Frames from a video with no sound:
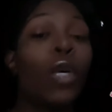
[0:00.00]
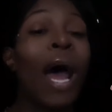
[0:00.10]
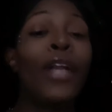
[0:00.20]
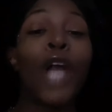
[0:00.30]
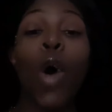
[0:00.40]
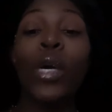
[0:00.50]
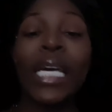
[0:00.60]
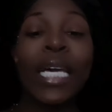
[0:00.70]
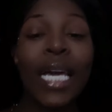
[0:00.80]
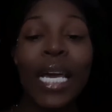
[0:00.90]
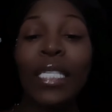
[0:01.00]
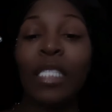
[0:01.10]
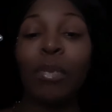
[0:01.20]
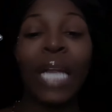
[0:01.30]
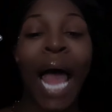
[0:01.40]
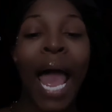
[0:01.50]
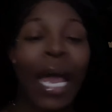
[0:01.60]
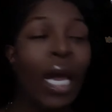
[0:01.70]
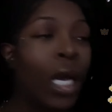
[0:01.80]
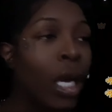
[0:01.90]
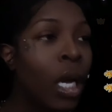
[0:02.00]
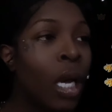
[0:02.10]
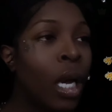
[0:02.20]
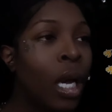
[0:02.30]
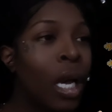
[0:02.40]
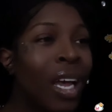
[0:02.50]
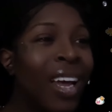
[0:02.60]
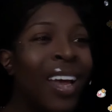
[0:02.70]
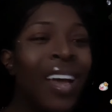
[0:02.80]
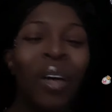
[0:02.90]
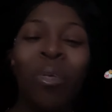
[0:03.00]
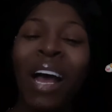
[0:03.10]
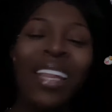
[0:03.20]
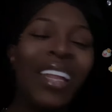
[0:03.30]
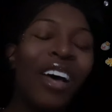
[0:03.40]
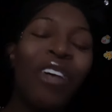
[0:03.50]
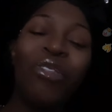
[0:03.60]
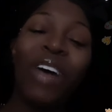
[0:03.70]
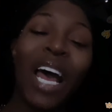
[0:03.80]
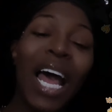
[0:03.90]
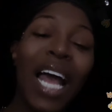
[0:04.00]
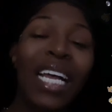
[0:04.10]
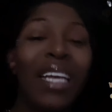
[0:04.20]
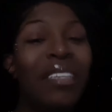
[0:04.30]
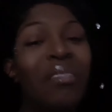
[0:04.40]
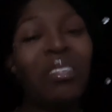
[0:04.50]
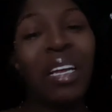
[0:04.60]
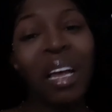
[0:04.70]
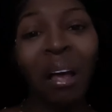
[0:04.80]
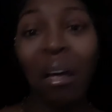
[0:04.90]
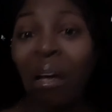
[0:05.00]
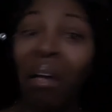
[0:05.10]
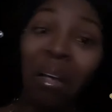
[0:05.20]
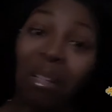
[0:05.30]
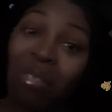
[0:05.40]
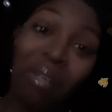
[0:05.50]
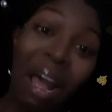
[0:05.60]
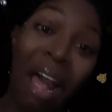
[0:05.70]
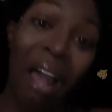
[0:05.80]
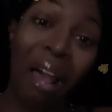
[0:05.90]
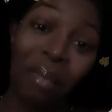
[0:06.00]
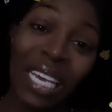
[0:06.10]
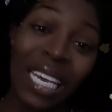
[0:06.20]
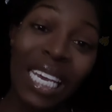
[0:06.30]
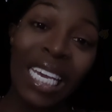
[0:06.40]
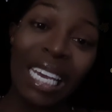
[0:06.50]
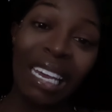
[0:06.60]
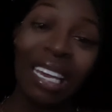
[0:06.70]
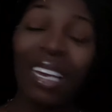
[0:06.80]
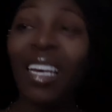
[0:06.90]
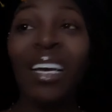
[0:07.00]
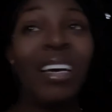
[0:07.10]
So I know kids be like, what the fuck? Mommy.